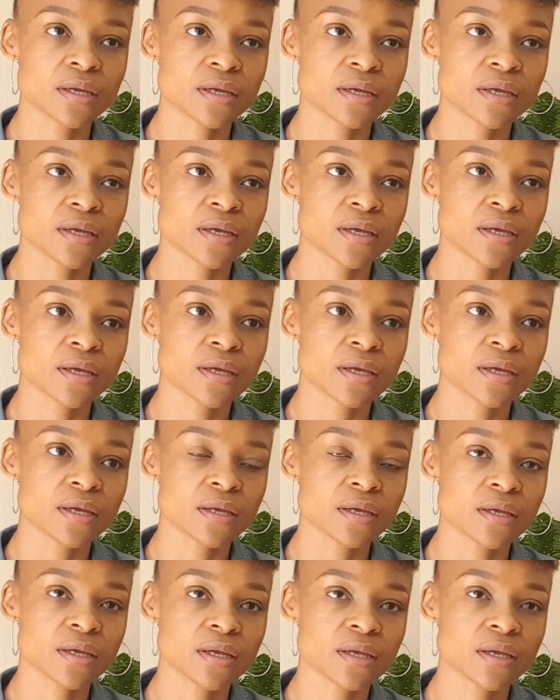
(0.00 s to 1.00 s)

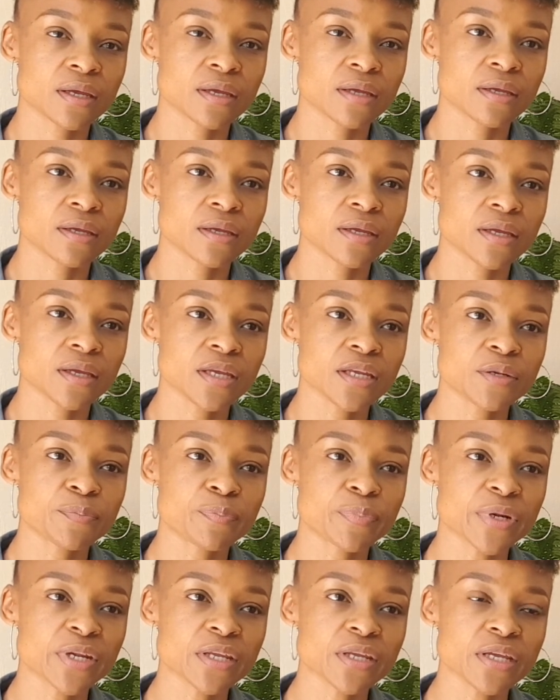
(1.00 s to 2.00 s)

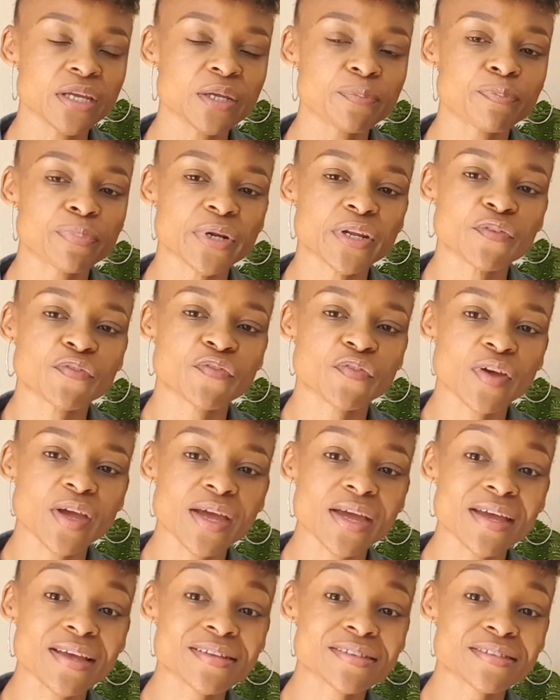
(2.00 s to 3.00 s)
it
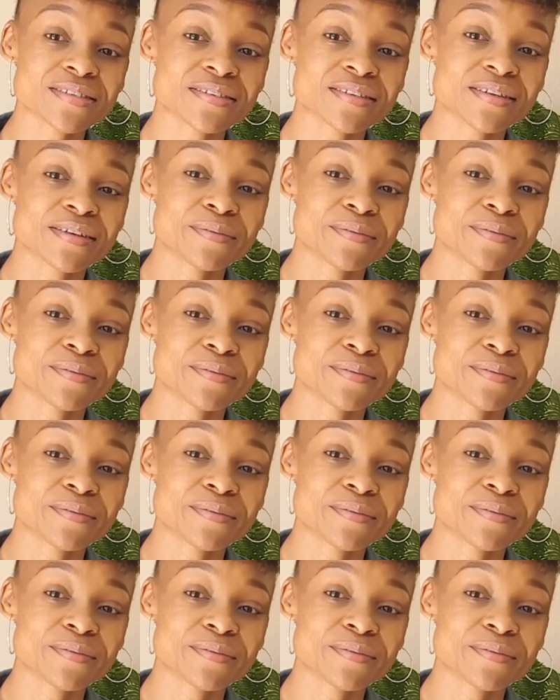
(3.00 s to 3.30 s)
prefers